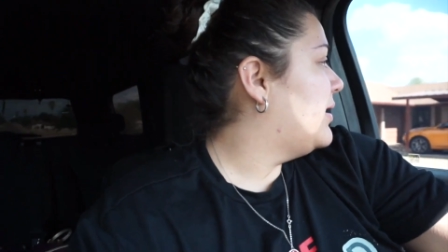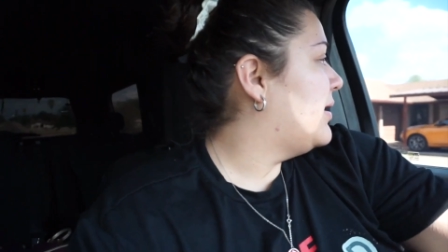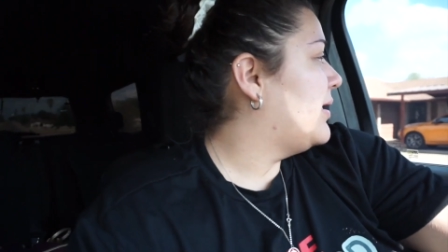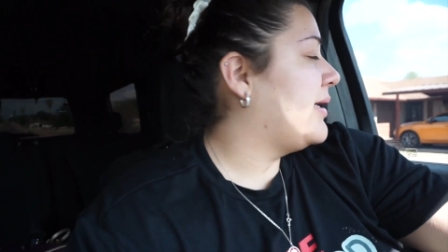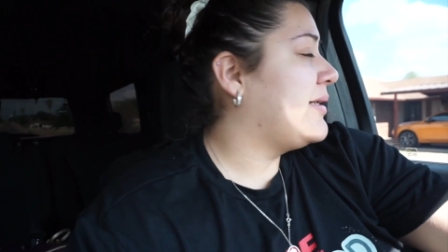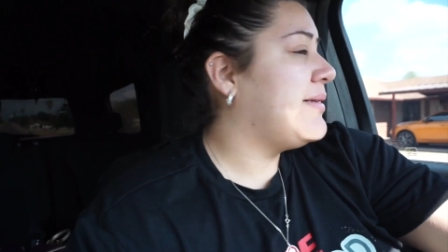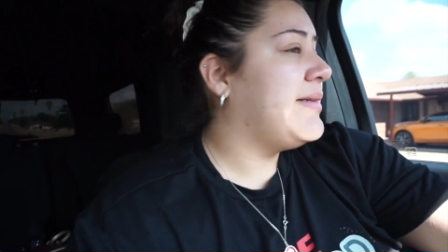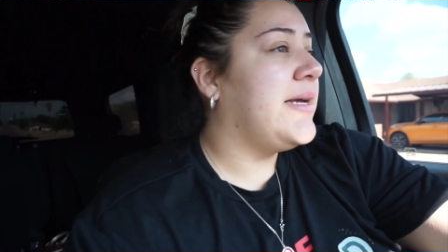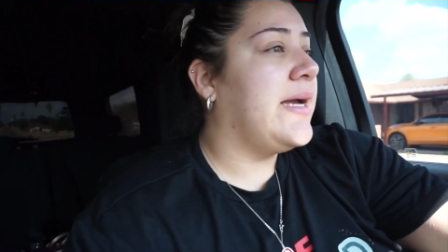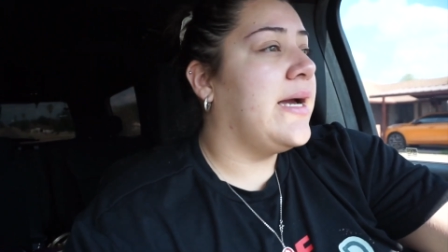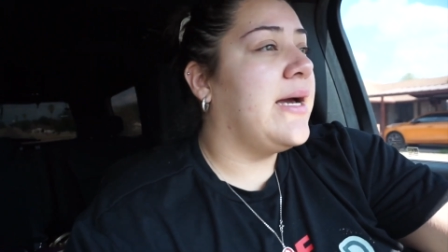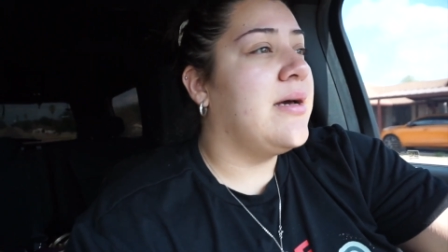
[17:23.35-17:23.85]

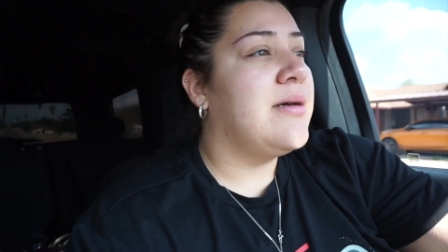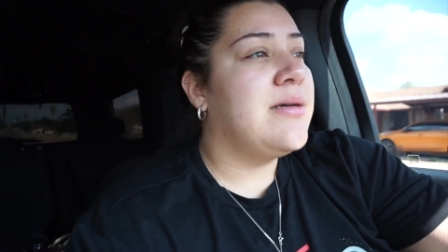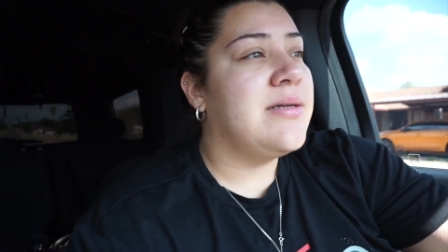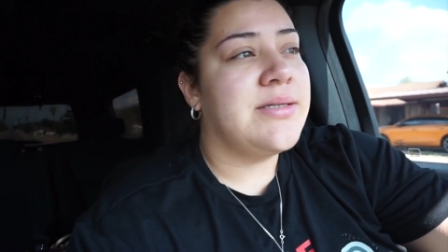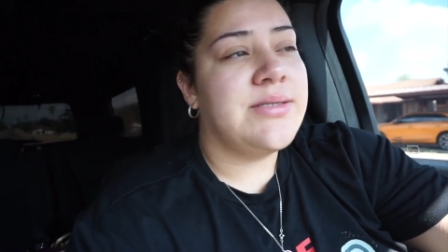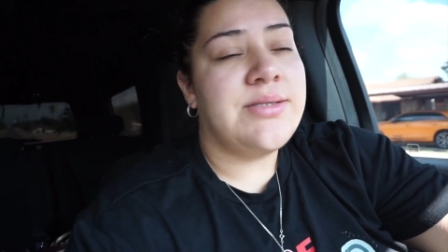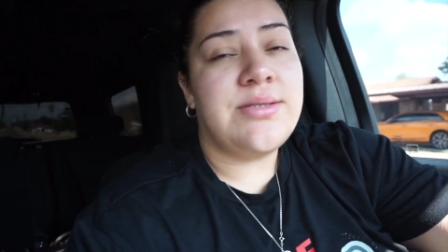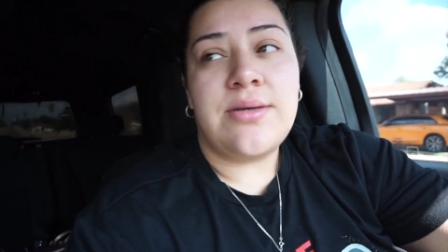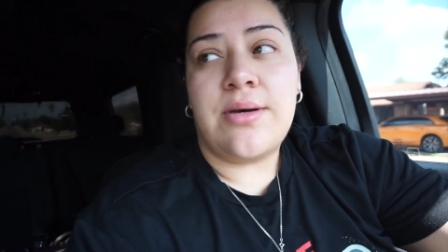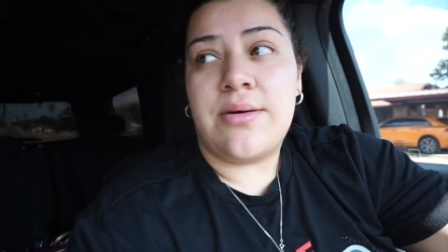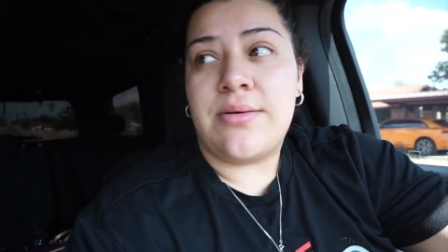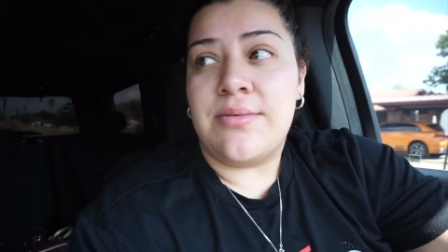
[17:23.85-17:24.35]
And yeah,
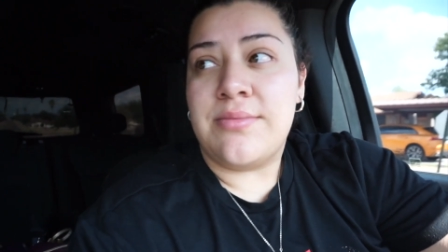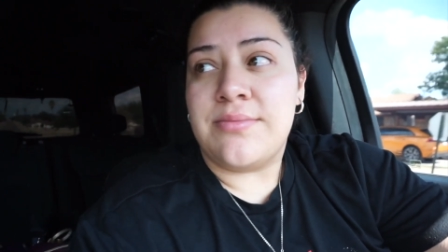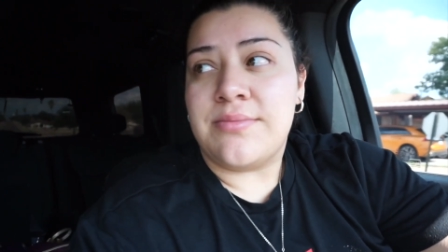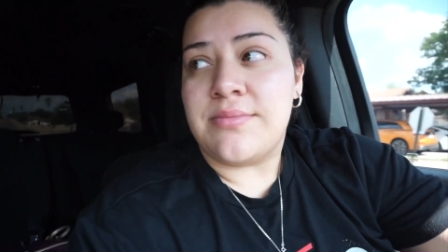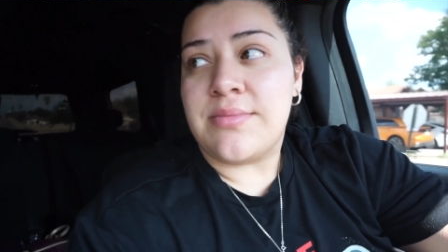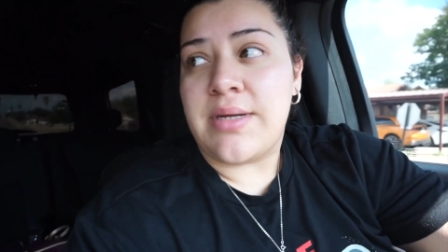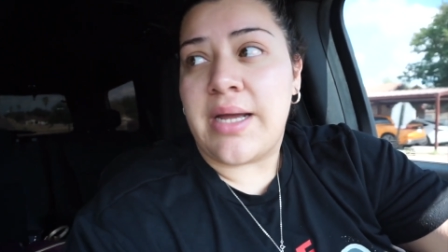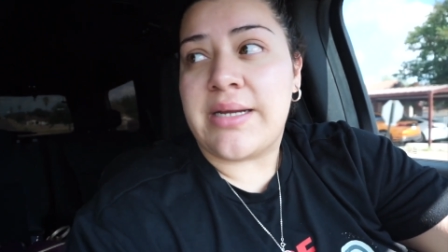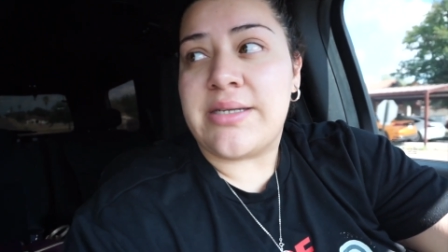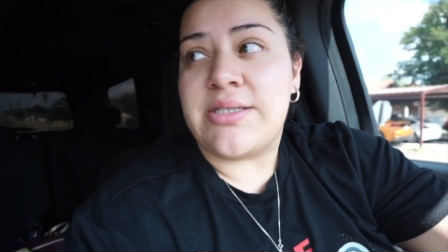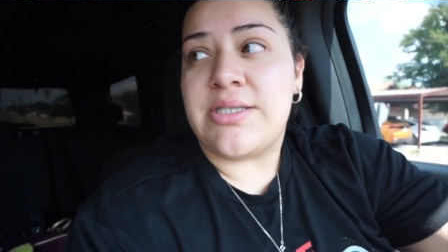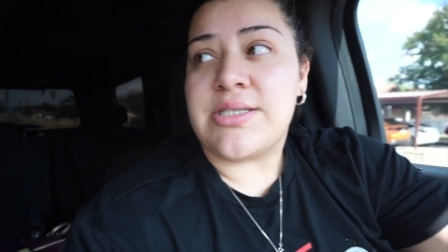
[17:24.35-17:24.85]
so
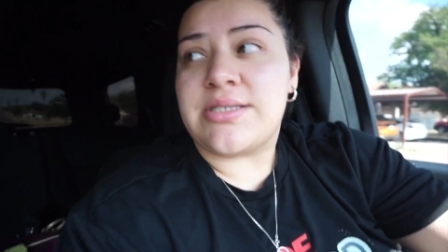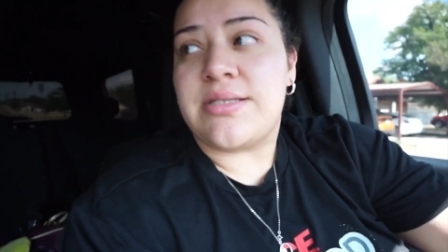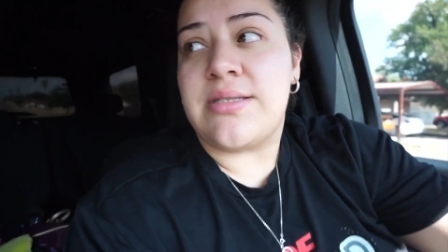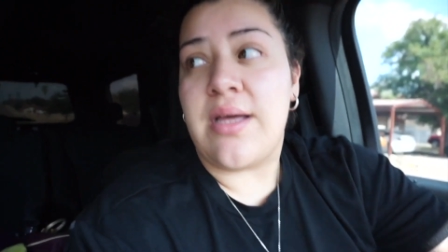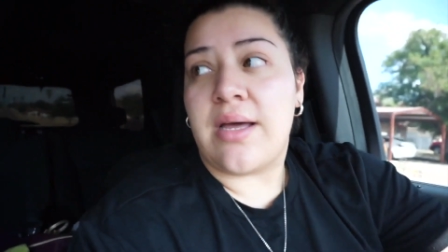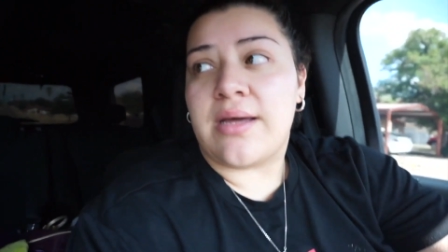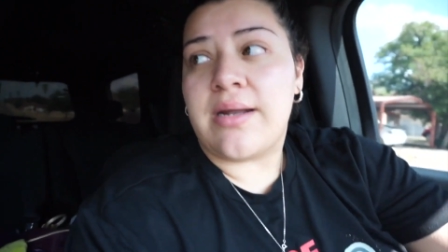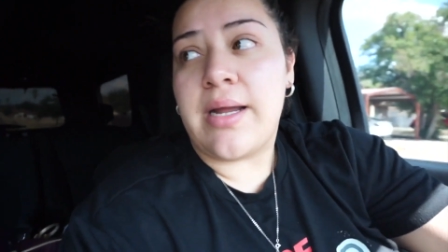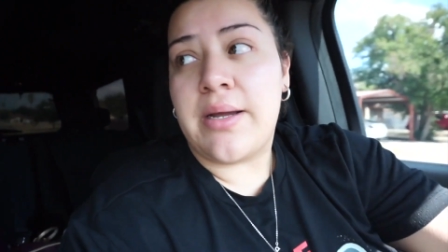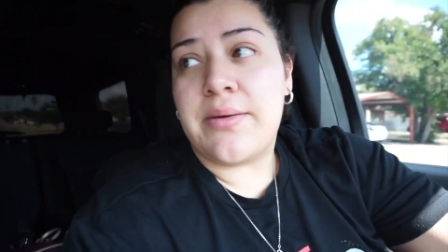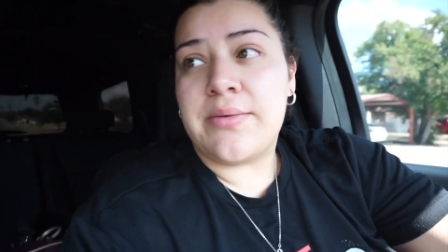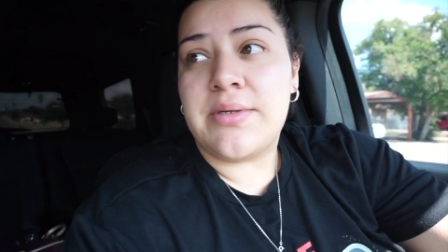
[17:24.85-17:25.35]
I just
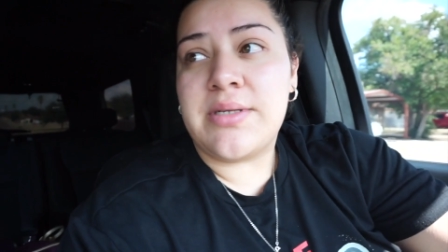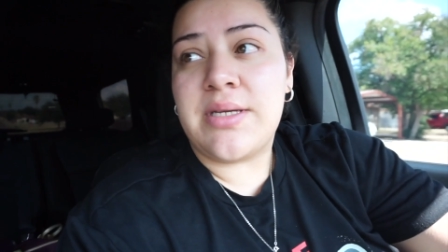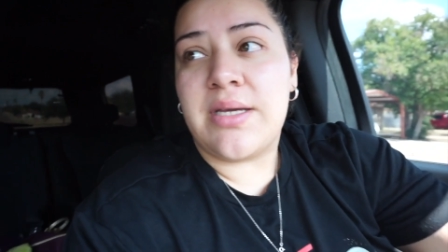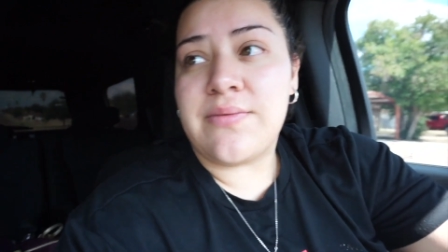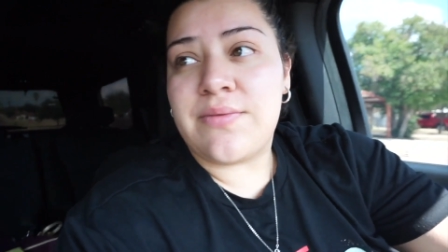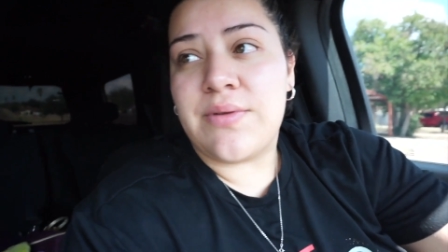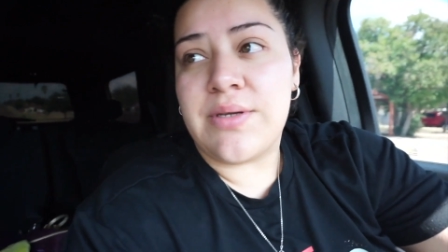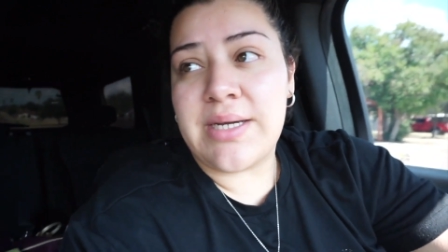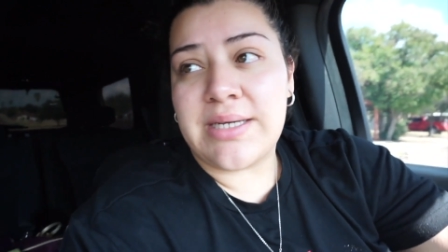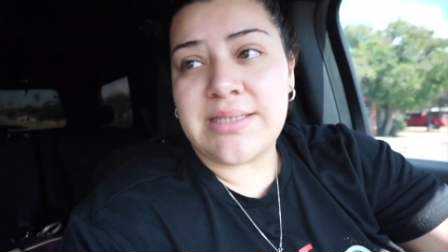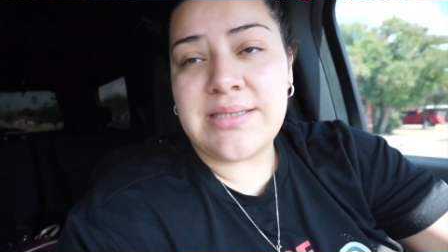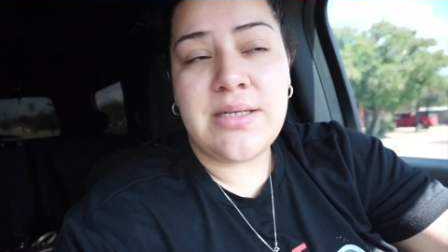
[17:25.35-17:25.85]
thought I would give
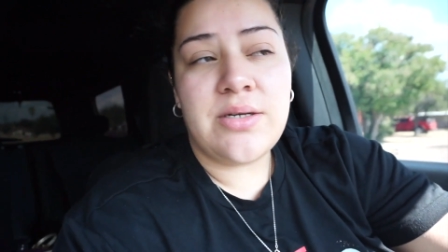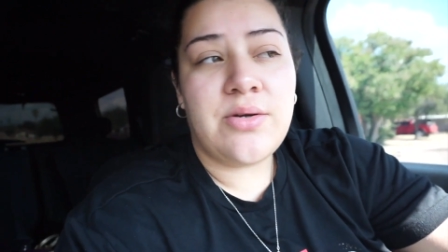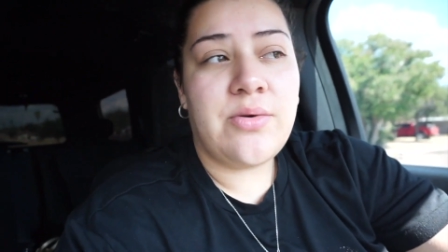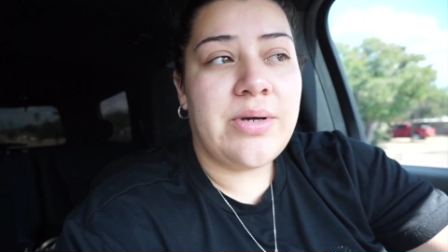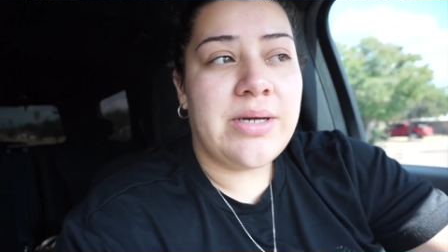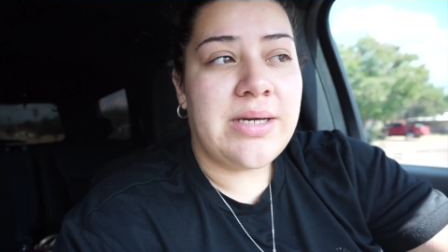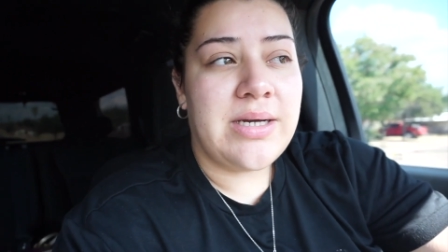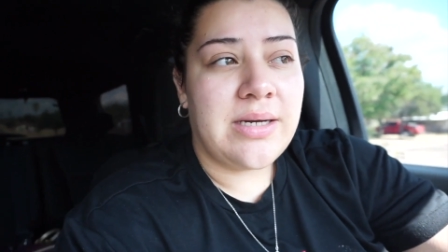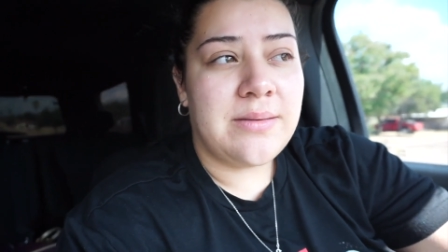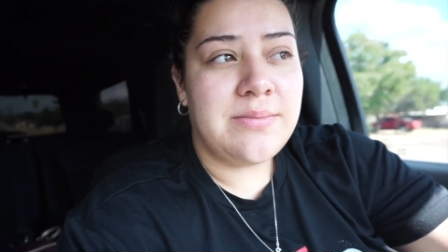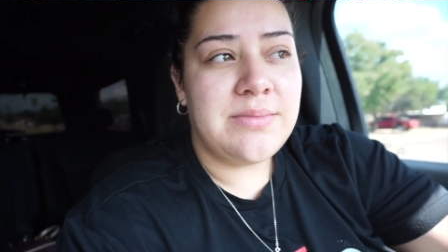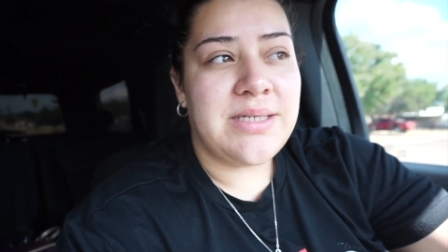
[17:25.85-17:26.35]
you guys a
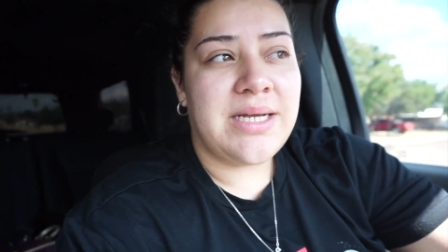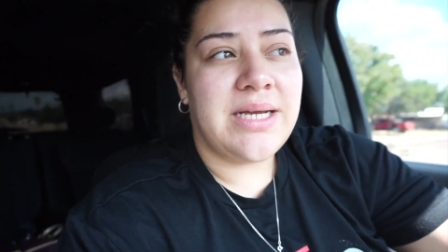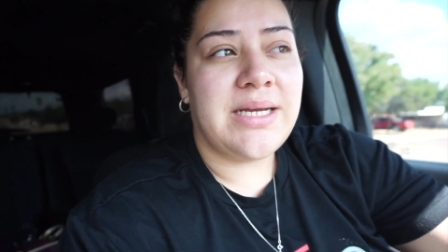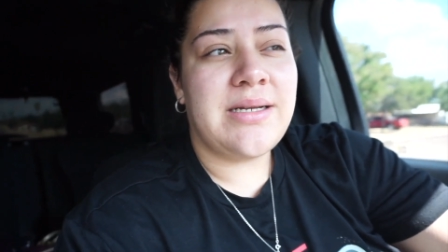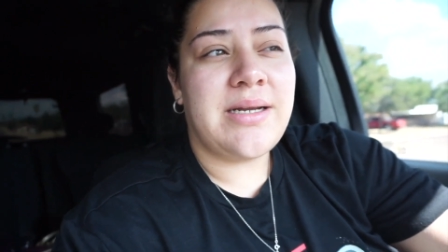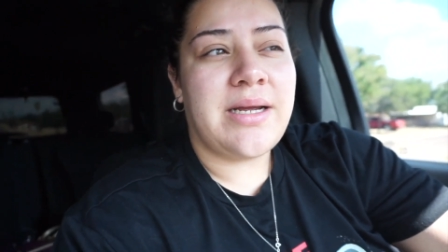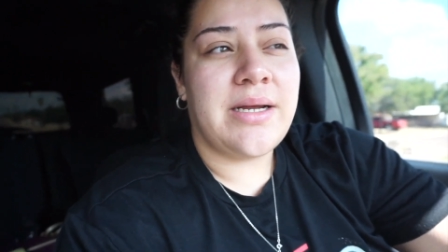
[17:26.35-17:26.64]
quick update.